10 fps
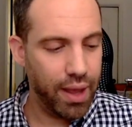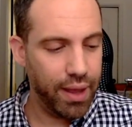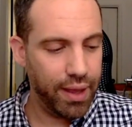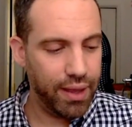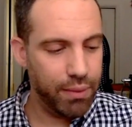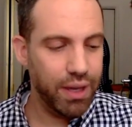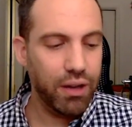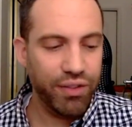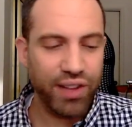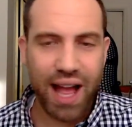in the middle
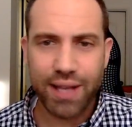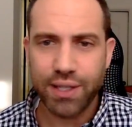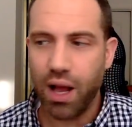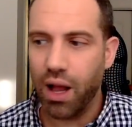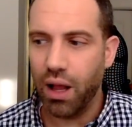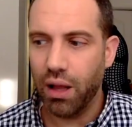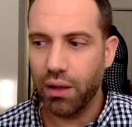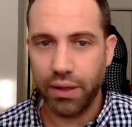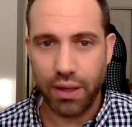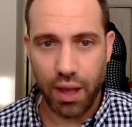of class, I'll
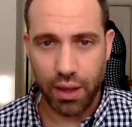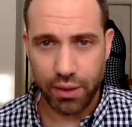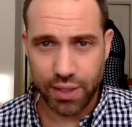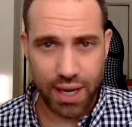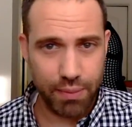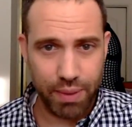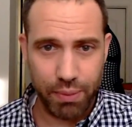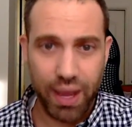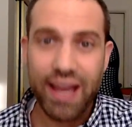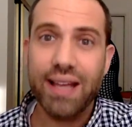say to people,
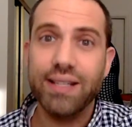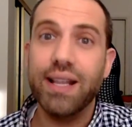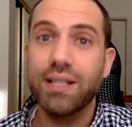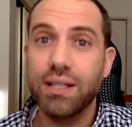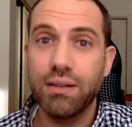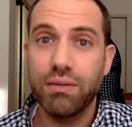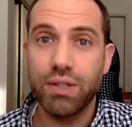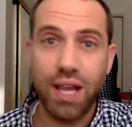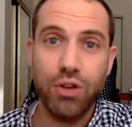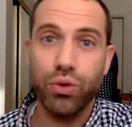hey guys, let's
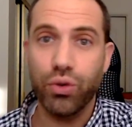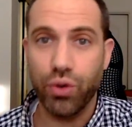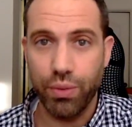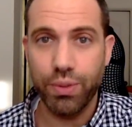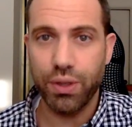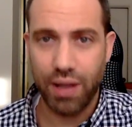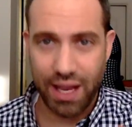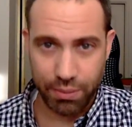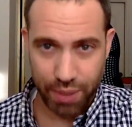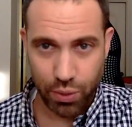schedule groups.
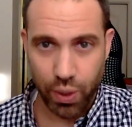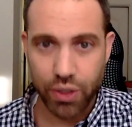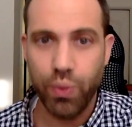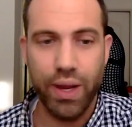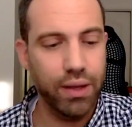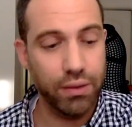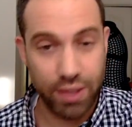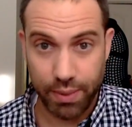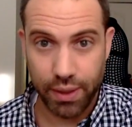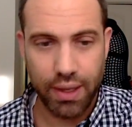Class meets once a week,
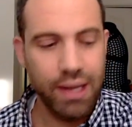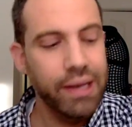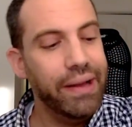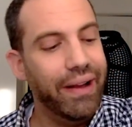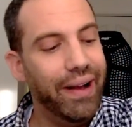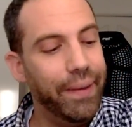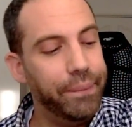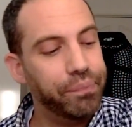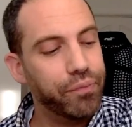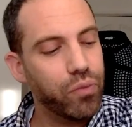typically. In
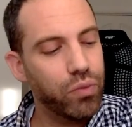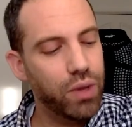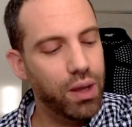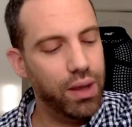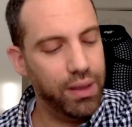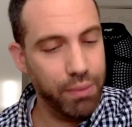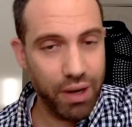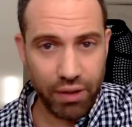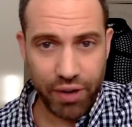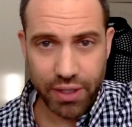the middle
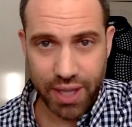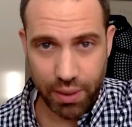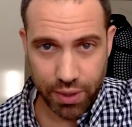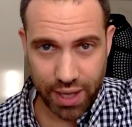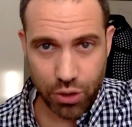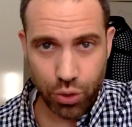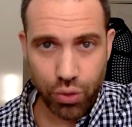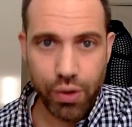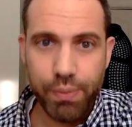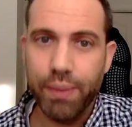of it, I'll say schedule
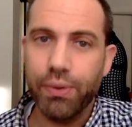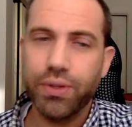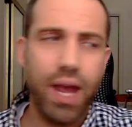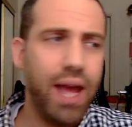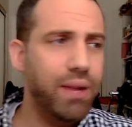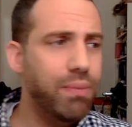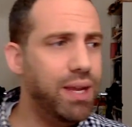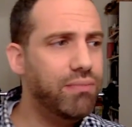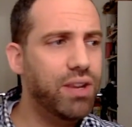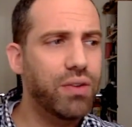group. People say, I can
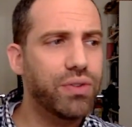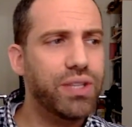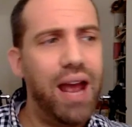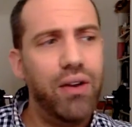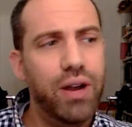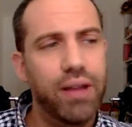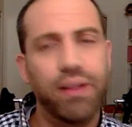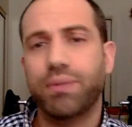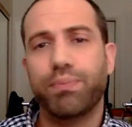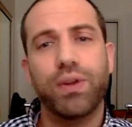meet, Saturday.
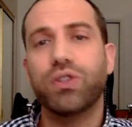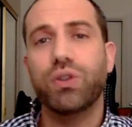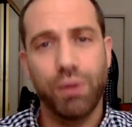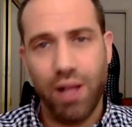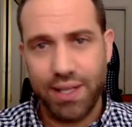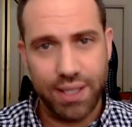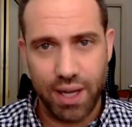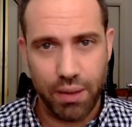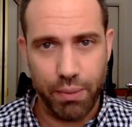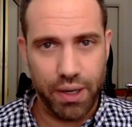Let's assume class is on
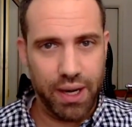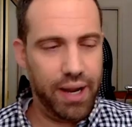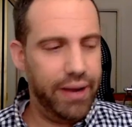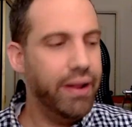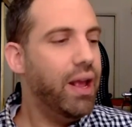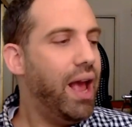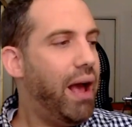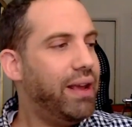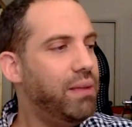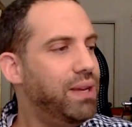a Monday night. I
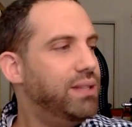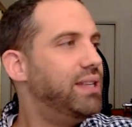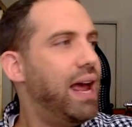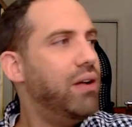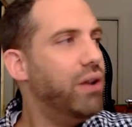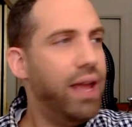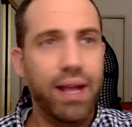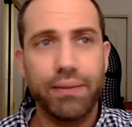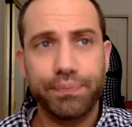can meet Saturday at